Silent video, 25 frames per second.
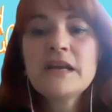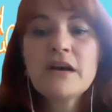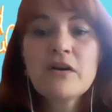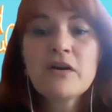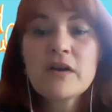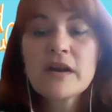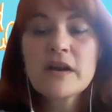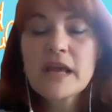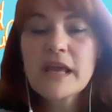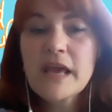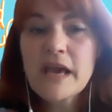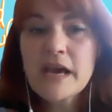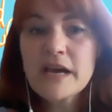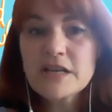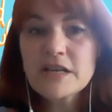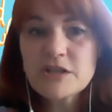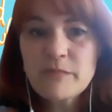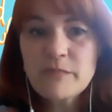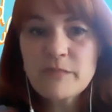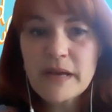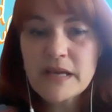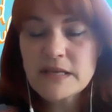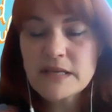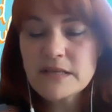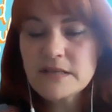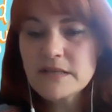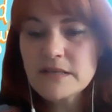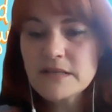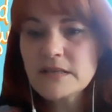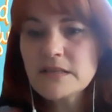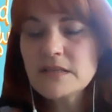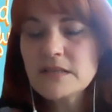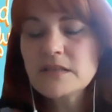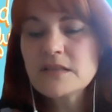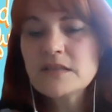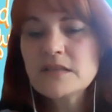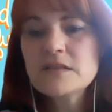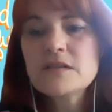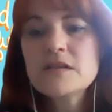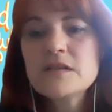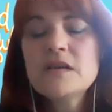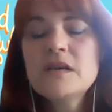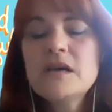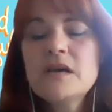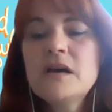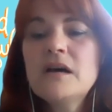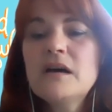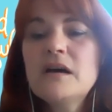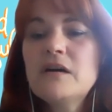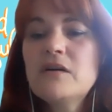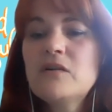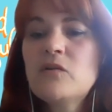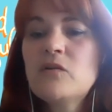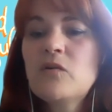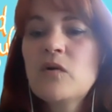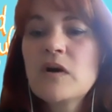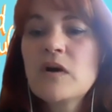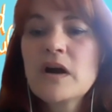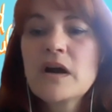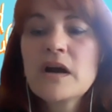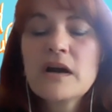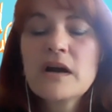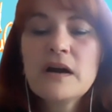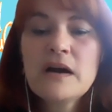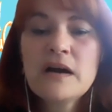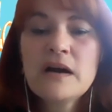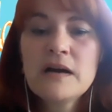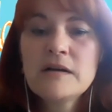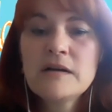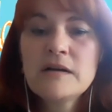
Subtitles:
on a cash basis or